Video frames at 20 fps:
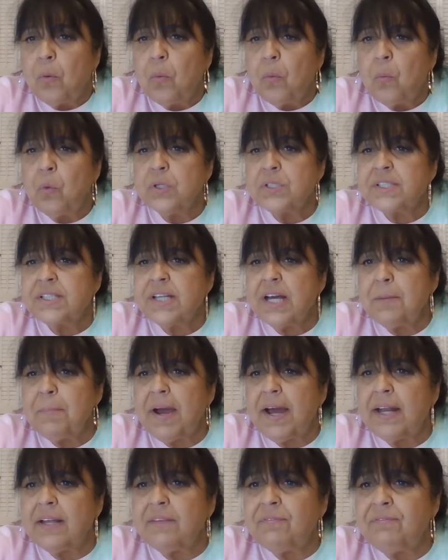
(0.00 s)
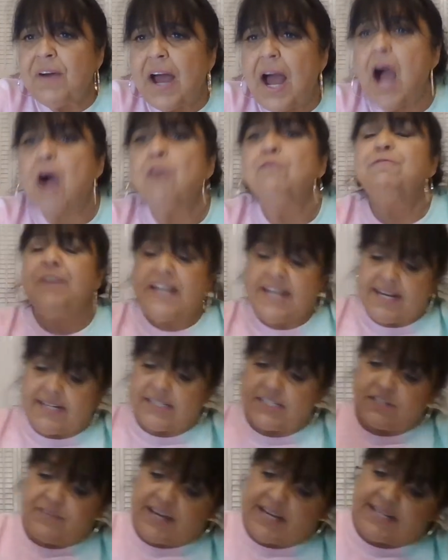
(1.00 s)
Will somebody find... Oh,
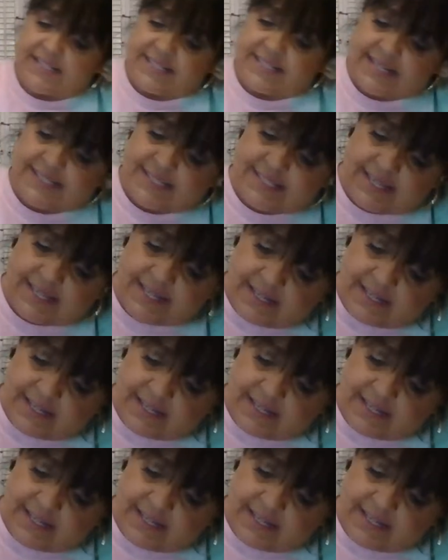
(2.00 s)
Vince. I see